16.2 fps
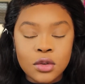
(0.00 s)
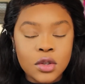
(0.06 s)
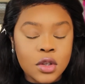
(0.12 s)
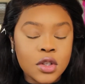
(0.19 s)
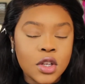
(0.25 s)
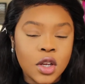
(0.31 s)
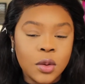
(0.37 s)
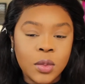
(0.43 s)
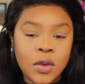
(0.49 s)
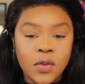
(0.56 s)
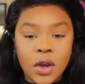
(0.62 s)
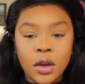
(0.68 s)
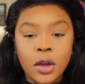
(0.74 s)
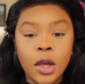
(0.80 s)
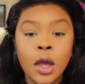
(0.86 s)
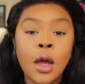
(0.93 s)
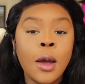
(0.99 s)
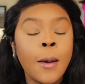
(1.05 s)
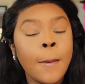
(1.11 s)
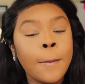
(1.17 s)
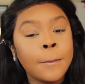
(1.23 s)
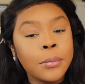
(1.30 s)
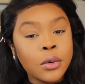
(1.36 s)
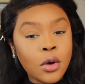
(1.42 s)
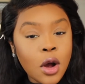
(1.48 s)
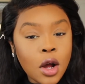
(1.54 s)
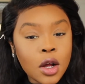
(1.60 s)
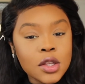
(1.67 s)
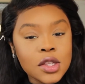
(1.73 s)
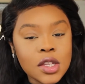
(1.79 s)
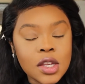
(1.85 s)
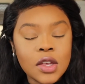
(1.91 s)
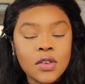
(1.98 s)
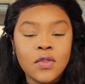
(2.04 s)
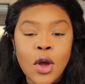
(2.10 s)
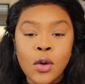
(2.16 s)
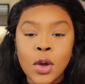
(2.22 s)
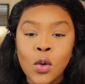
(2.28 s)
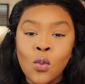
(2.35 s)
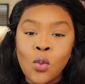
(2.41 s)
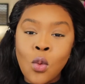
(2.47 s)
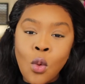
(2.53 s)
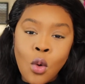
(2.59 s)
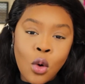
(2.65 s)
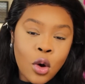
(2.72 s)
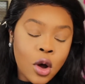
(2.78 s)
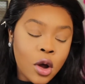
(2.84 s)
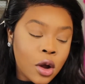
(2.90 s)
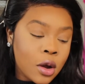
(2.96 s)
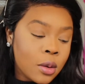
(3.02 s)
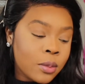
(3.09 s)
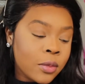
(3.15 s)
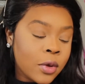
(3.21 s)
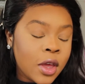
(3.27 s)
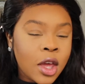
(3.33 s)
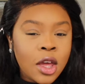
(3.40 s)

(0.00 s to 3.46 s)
So it's gonna be very bronzy, very warm,